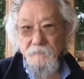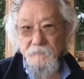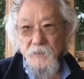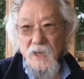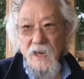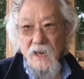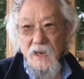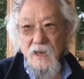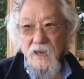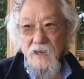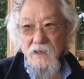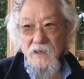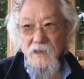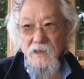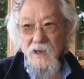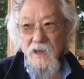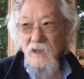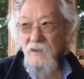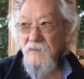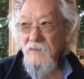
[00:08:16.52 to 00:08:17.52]
And
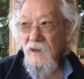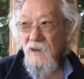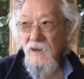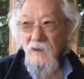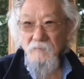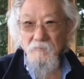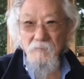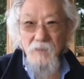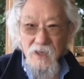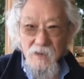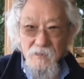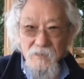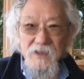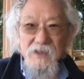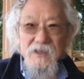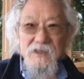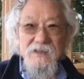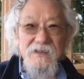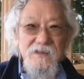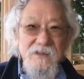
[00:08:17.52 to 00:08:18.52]
I thought maybe
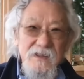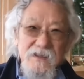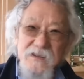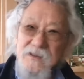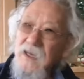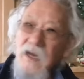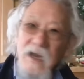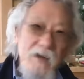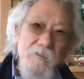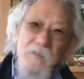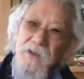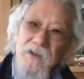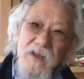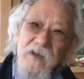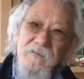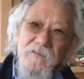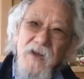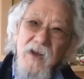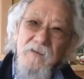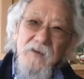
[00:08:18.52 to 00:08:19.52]
this is a sign, but
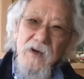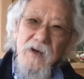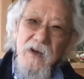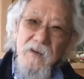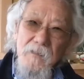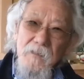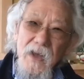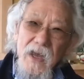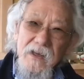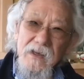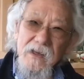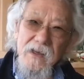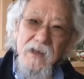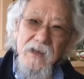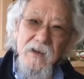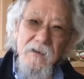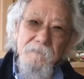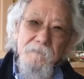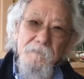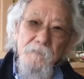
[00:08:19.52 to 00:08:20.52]
they've never come back
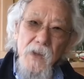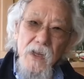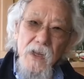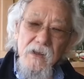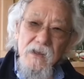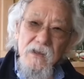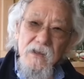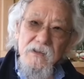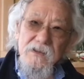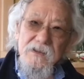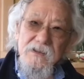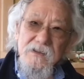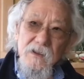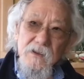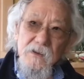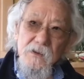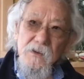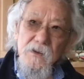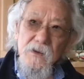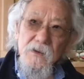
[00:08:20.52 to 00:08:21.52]
again.
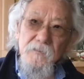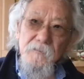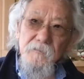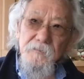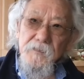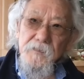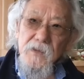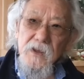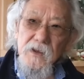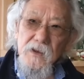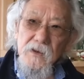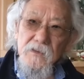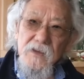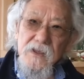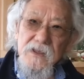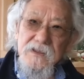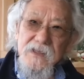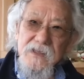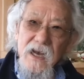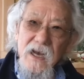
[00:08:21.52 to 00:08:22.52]
So, you know,
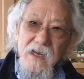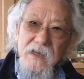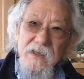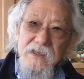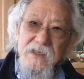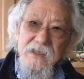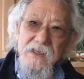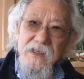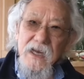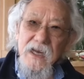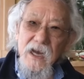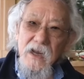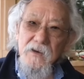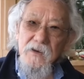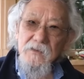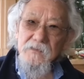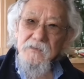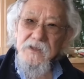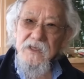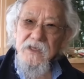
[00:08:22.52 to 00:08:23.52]
this idea, I
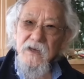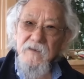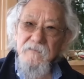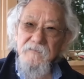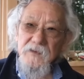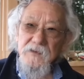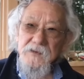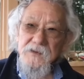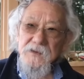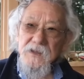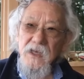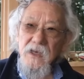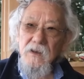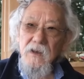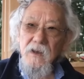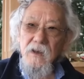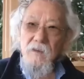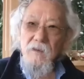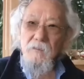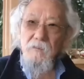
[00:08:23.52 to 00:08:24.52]
know DFO's
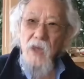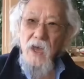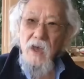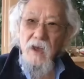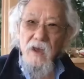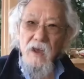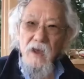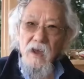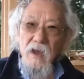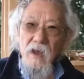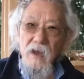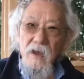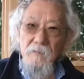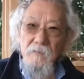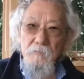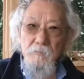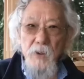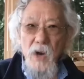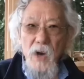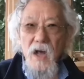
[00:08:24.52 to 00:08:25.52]

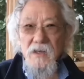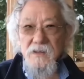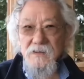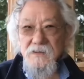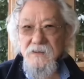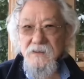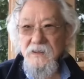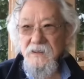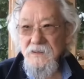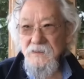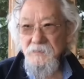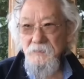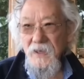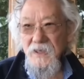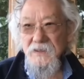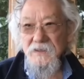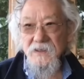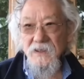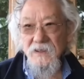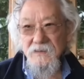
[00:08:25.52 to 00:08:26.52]
policy is
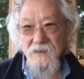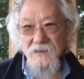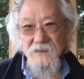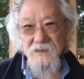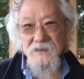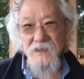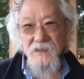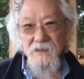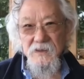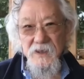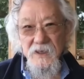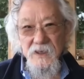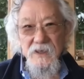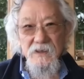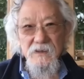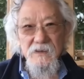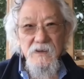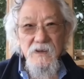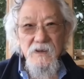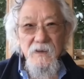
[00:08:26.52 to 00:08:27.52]
based on this theory
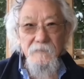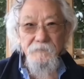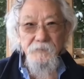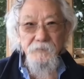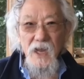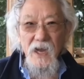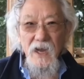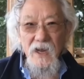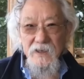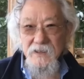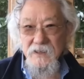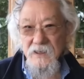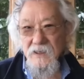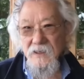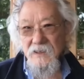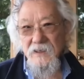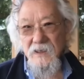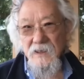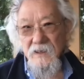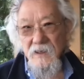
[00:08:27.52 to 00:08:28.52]
or idea
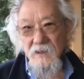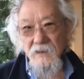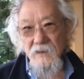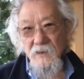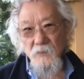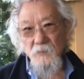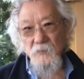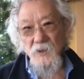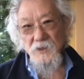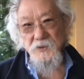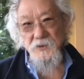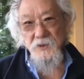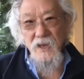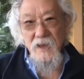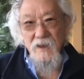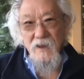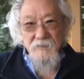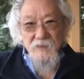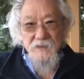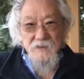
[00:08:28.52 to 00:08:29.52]
that what you
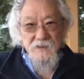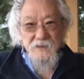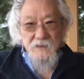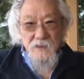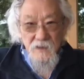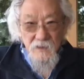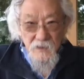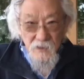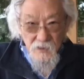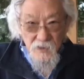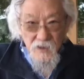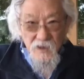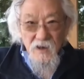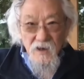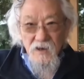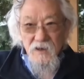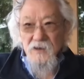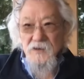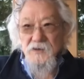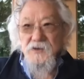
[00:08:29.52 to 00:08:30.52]
have is
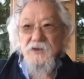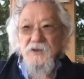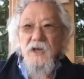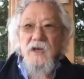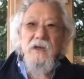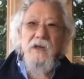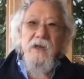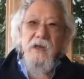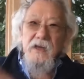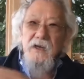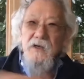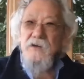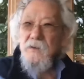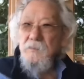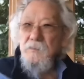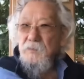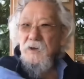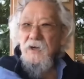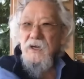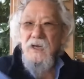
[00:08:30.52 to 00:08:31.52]
large
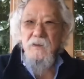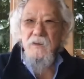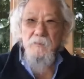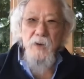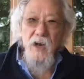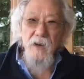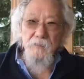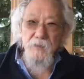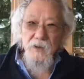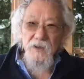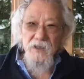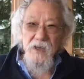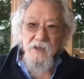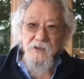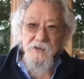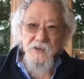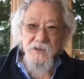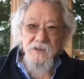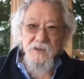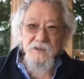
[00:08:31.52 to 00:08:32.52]
interbreeding
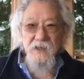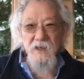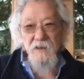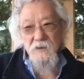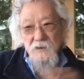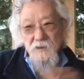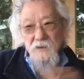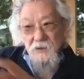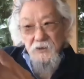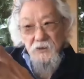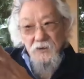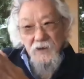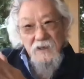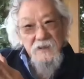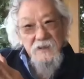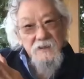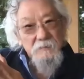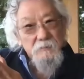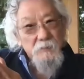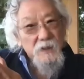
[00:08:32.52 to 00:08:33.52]
populations, so you can
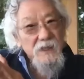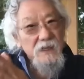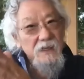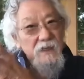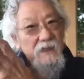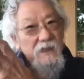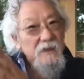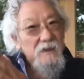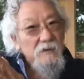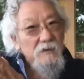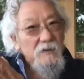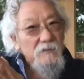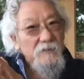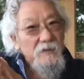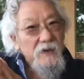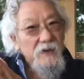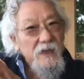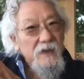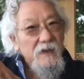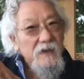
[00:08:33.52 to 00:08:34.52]
deplete a little over
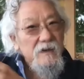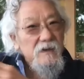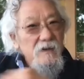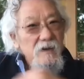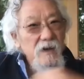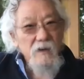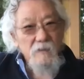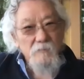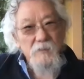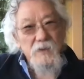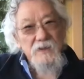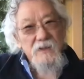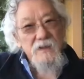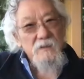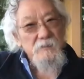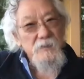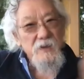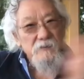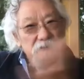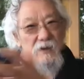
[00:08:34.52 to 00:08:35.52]
here, but they'll
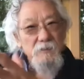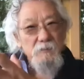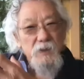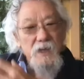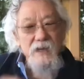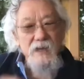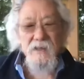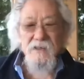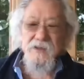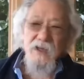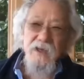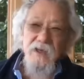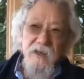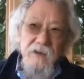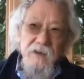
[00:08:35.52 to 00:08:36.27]
be replenished.